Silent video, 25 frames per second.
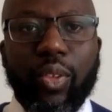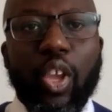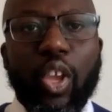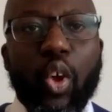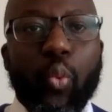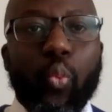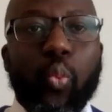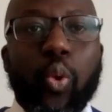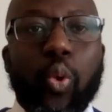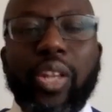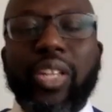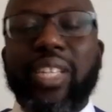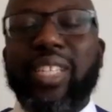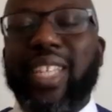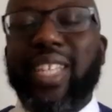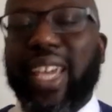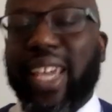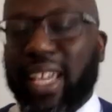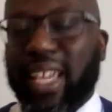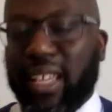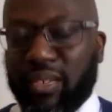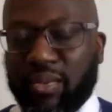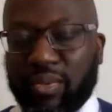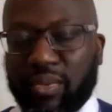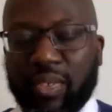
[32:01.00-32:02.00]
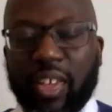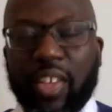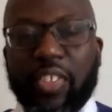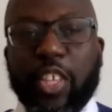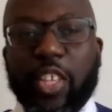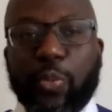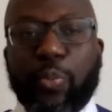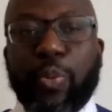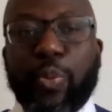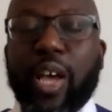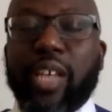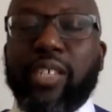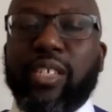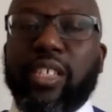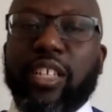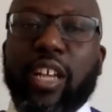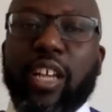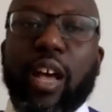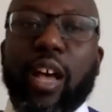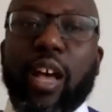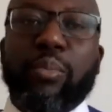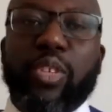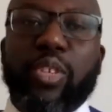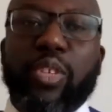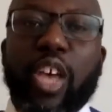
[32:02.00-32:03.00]
One day, this person
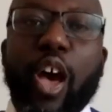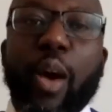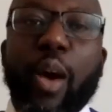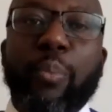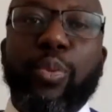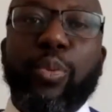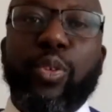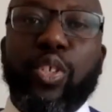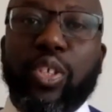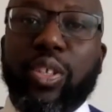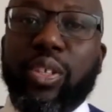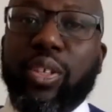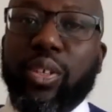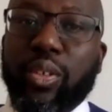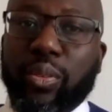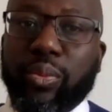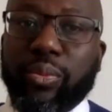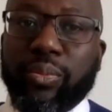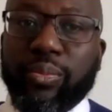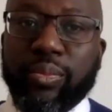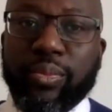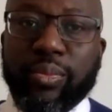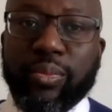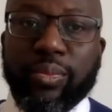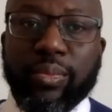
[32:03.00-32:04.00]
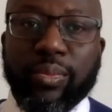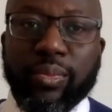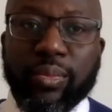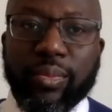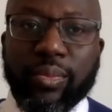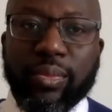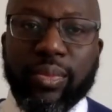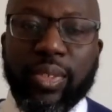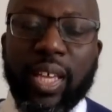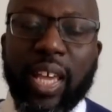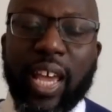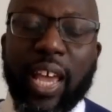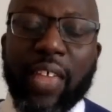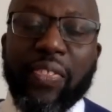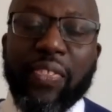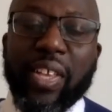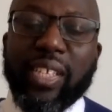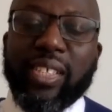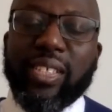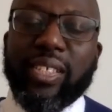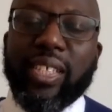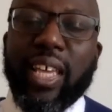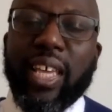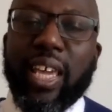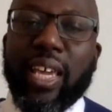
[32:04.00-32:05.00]
comes up to you, and they
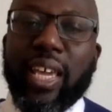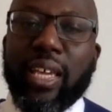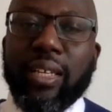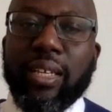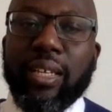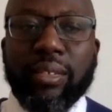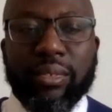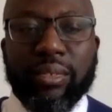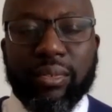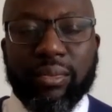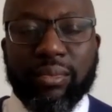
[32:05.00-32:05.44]
say,